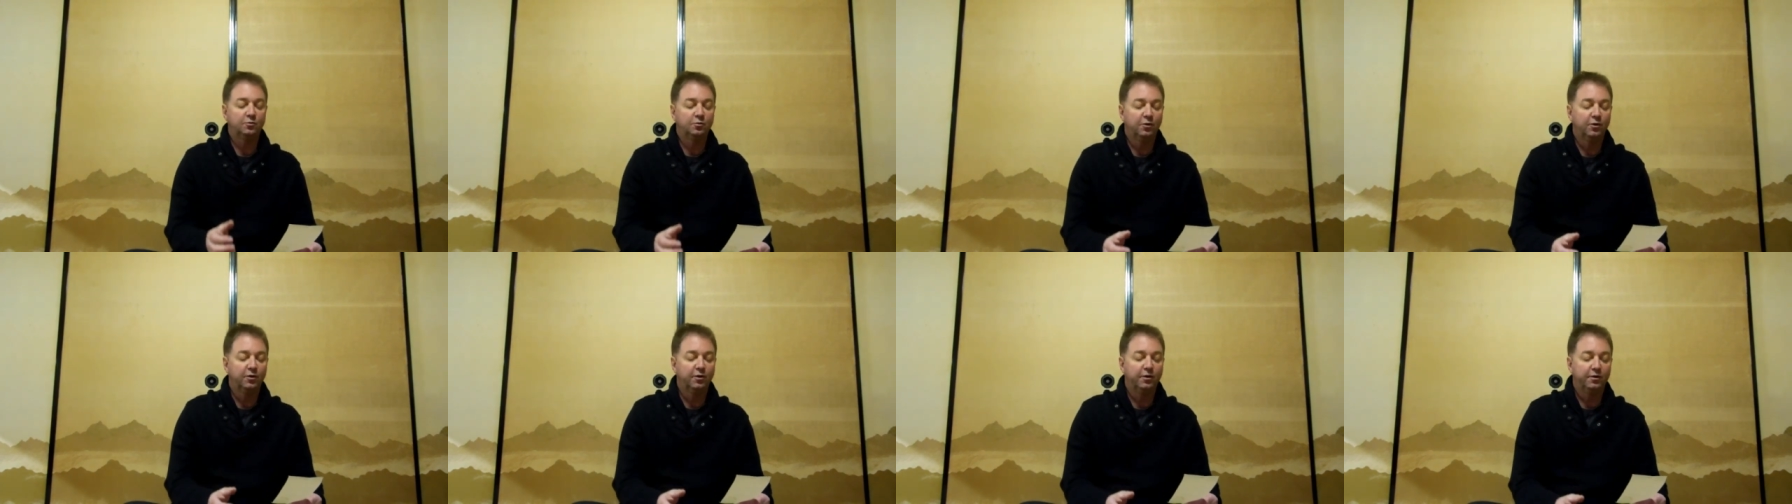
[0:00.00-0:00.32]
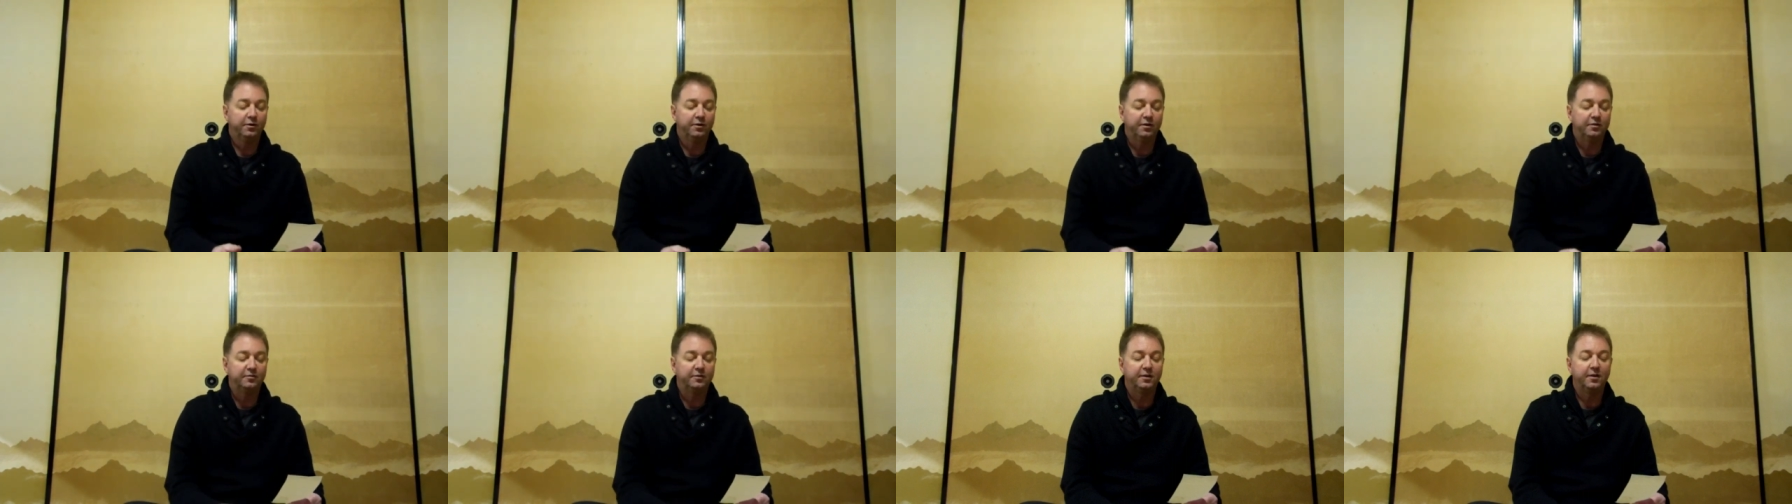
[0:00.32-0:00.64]
word
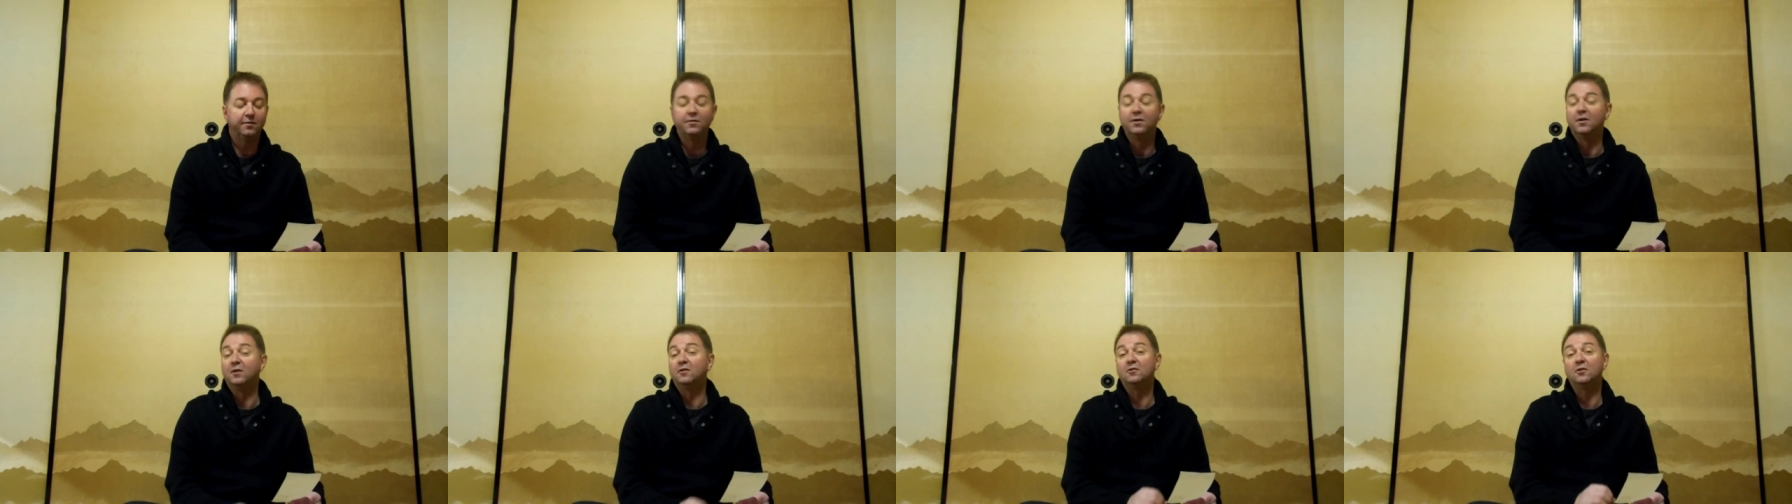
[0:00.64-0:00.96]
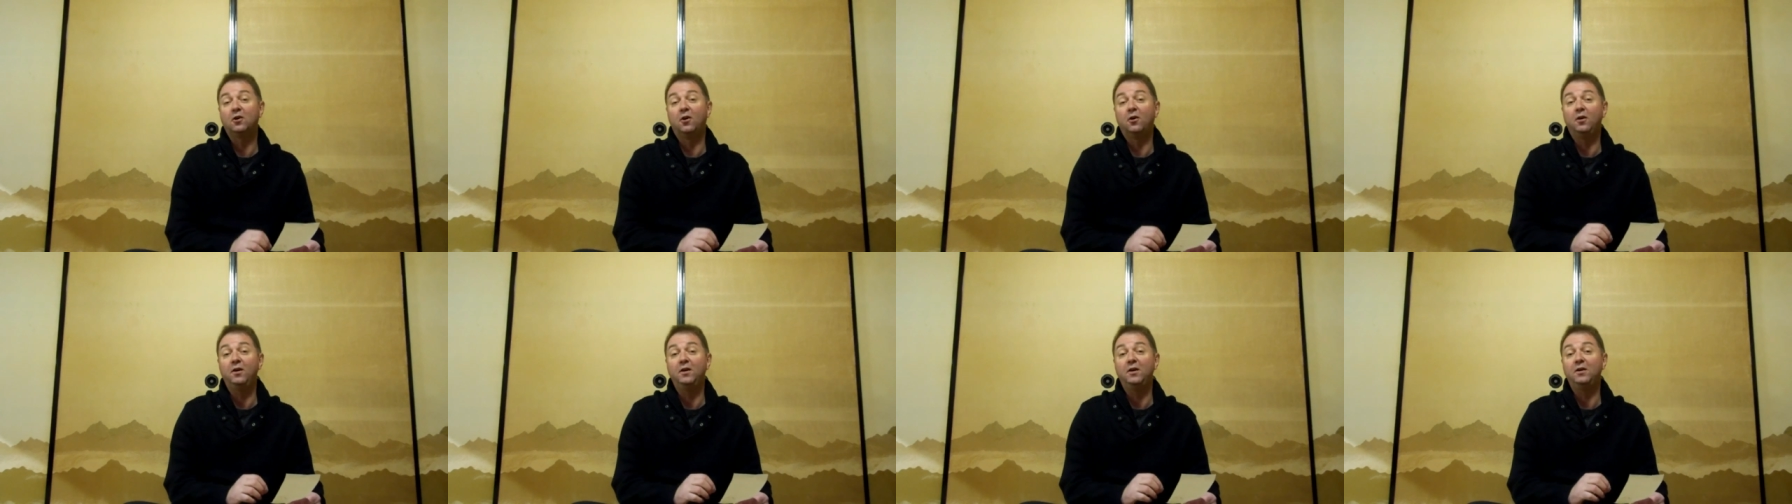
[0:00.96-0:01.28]
that's given a
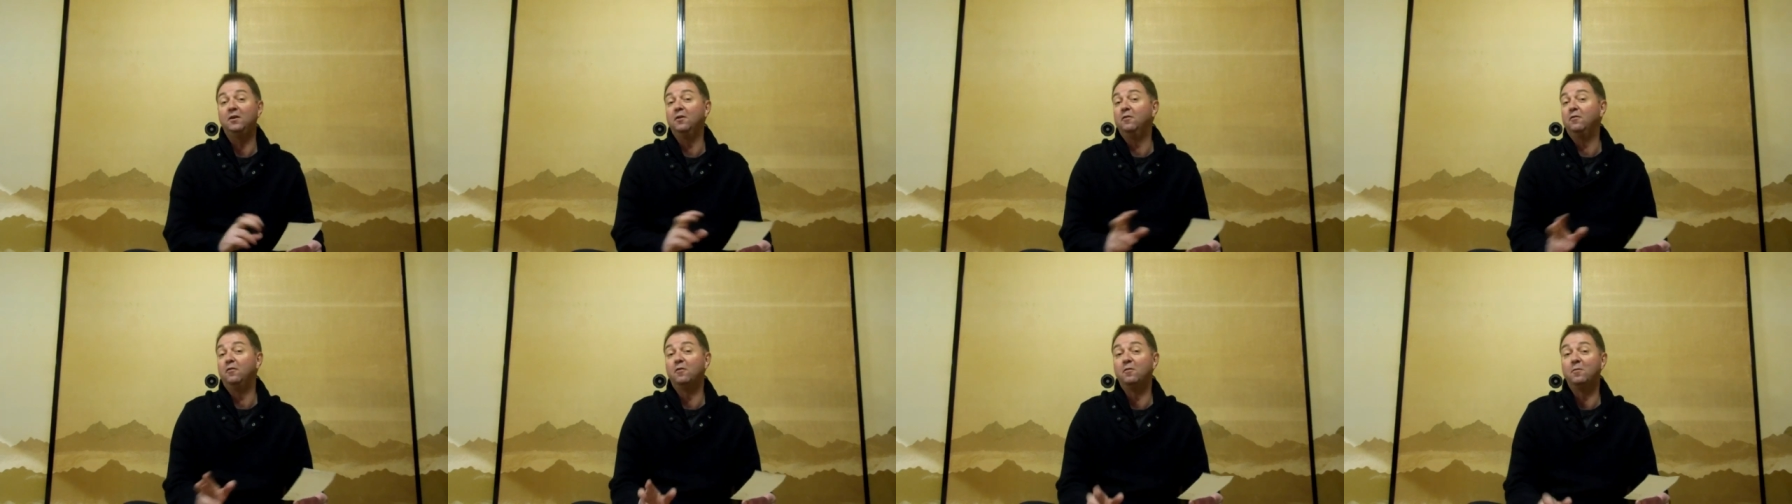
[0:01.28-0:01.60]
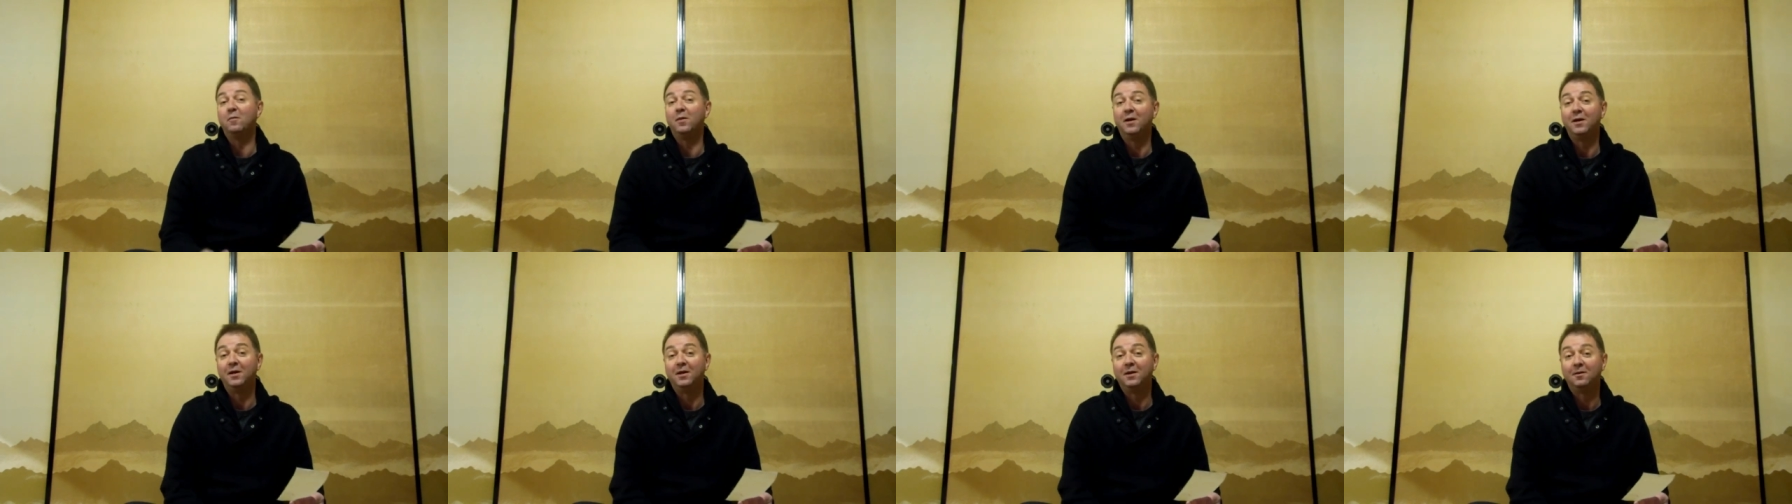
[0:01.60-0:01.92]
totally different
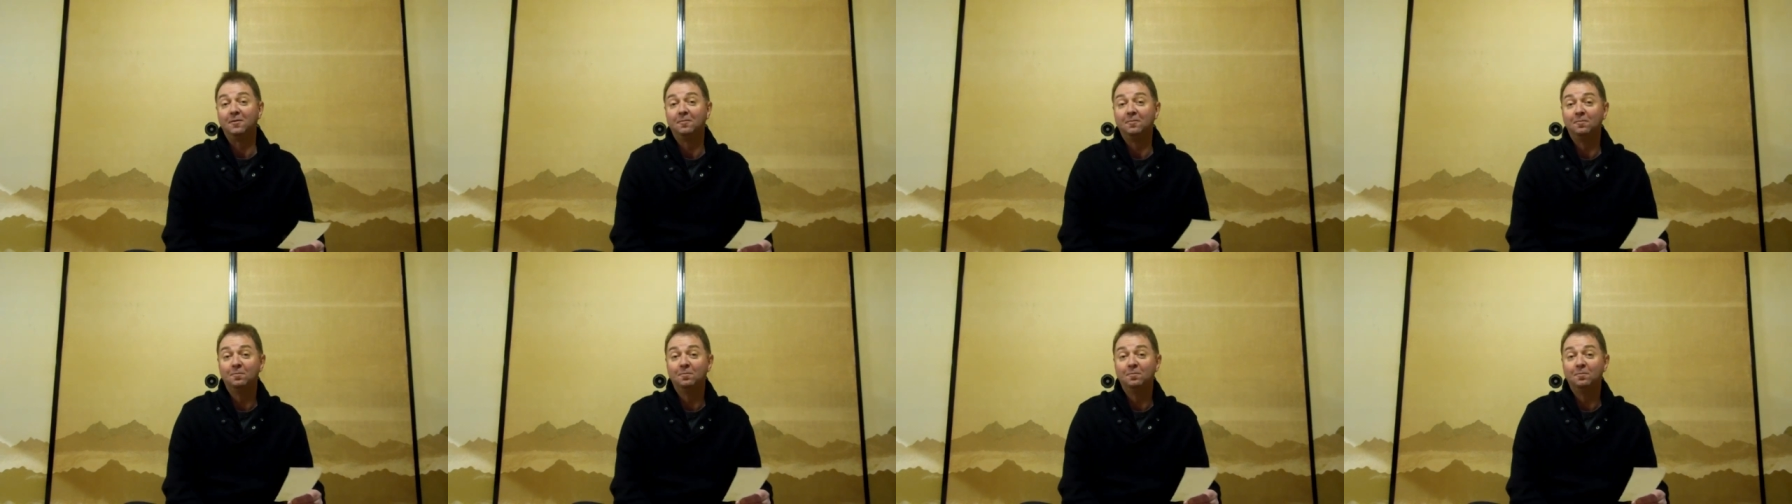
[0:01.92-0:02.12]
meaning.